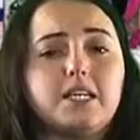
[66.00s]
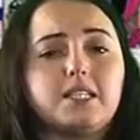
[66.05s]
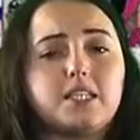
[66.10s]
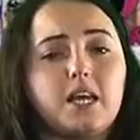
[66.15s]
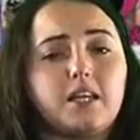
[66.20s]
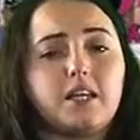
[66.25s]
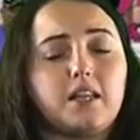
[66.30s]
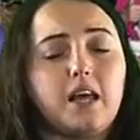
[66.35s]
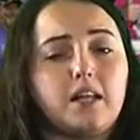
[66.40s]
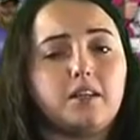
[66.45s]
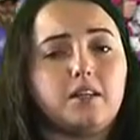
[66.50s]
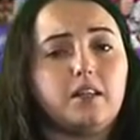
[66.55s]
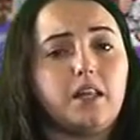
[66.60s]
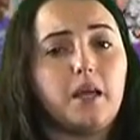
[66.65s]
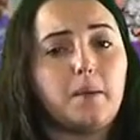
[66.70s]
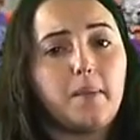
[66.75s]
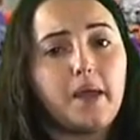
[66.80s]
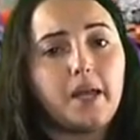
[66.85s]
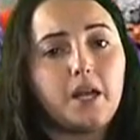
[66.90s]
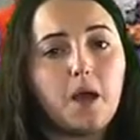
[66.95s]
like that that they
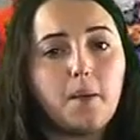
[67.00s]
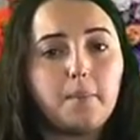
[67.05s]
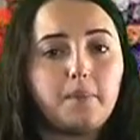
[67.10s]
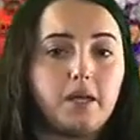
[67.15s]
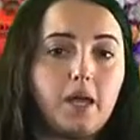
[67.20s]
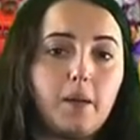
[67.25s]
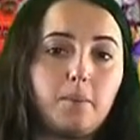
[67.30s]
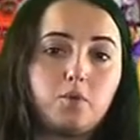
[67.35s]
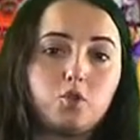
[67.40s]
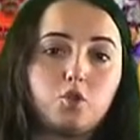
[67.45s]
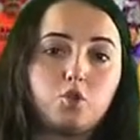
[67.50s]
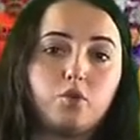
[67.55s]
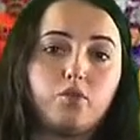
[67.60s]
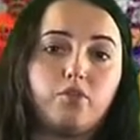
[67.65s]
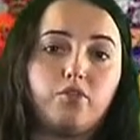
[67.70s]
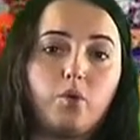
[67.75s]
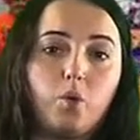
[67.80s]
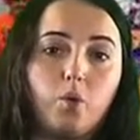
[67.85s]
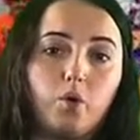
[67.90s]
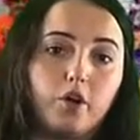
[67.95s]
may not be able to
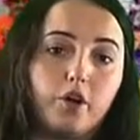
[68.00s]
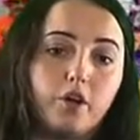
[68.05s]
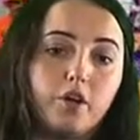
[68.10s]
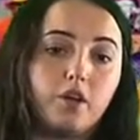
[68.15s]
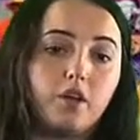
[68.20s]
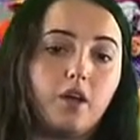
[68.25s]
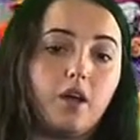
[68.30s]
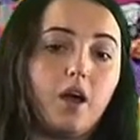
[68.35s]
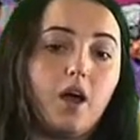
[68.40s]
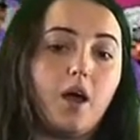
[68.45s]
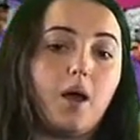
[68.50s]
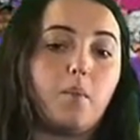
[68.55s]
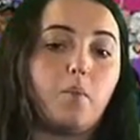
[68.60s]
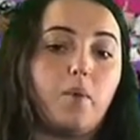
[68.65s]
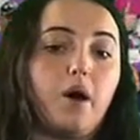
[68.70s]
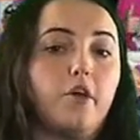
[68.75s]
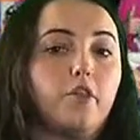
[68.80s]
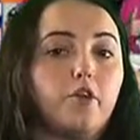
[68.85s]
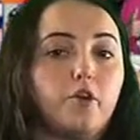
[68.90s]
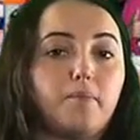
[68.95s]
afford um,
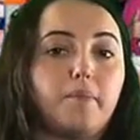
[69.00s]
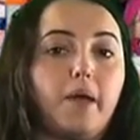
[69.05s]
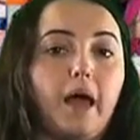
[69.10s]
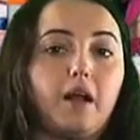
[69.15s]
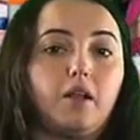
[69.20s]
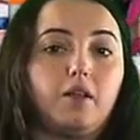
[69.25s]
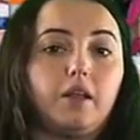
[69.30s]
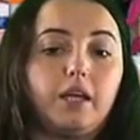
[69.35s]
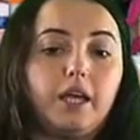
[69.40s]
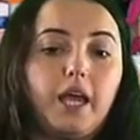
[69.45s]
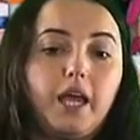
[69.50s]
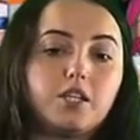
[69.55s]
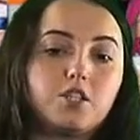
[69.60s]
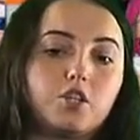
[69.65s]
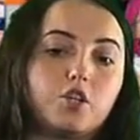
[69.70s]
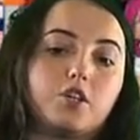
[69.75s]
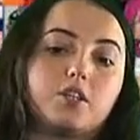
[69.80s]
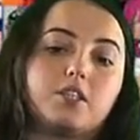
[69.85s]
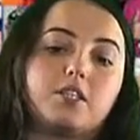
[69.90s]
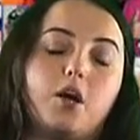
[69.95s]
while they're battling
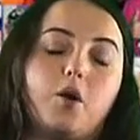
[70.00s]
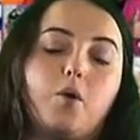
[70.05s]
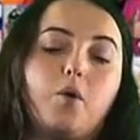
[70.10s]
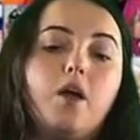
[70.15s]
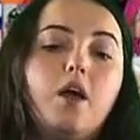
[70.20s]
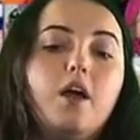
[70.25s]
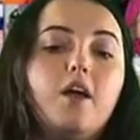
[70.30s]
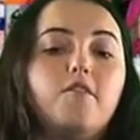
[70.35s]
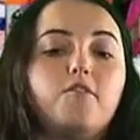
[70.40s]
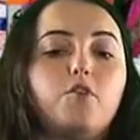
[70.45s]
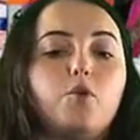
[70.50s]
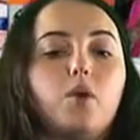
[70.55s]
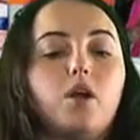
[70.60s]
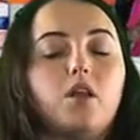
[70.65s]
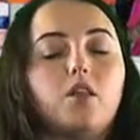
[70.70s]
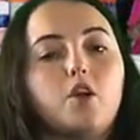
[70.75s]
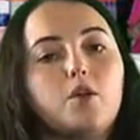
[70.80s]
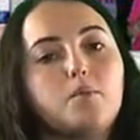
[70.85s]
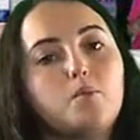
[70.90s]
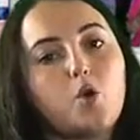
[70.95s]
cancer. So if you want to
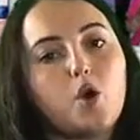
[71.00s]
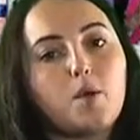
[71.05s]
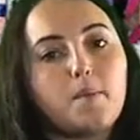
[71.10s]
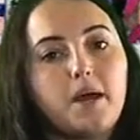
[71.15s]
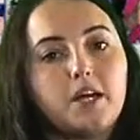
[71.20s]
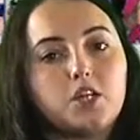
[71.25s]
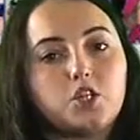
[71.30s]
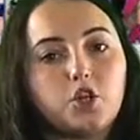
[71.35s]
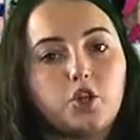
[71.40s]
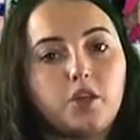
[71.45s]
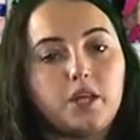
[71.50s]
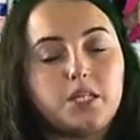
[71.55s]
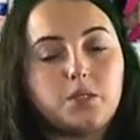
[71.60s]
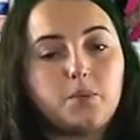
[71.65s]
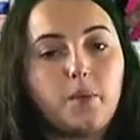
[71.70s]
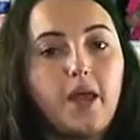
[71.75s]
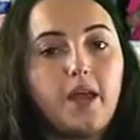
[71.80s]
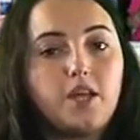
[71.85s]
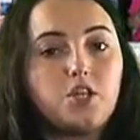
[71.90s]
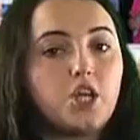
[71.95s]
learn more about Shirley's
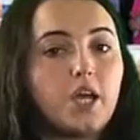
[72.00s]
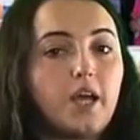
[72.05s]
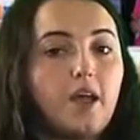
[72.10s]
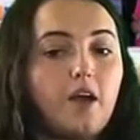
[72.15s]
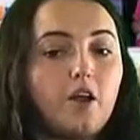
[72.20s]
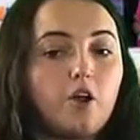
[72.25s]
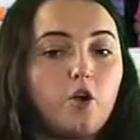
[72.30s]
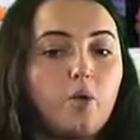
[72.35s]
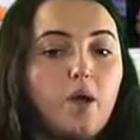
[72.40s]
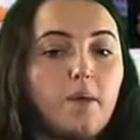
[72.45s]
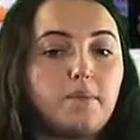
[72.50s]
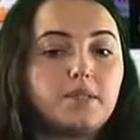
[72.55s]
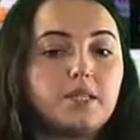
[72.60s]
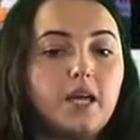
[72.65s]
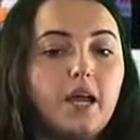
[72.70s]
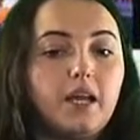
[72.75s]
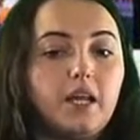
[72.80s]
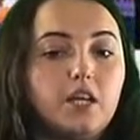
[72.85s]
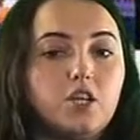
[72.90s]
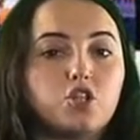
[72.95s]
Way, check out our
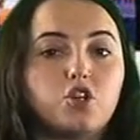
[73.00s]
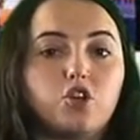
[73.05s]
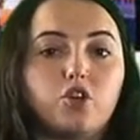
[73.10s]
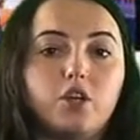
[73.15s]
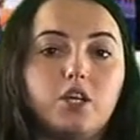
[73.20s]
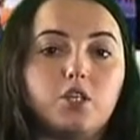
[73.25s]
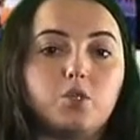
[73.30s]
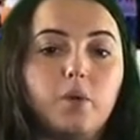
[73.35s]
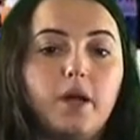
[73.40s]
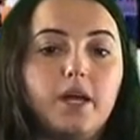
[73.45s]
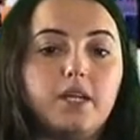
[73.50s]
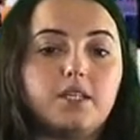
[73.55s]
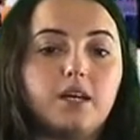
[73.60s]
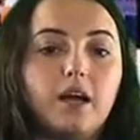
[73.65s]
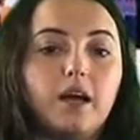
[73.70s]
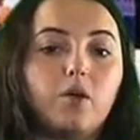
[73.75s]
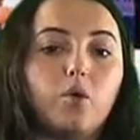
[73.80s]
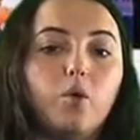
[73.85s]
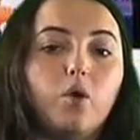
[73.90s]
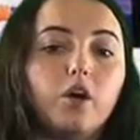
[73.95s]
website at
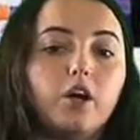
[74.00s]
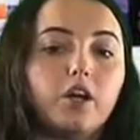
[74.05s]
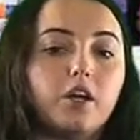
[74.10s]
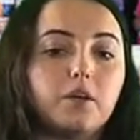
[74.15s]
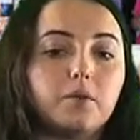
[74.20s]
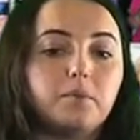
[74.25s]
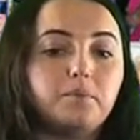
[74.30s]
shirleysway.org.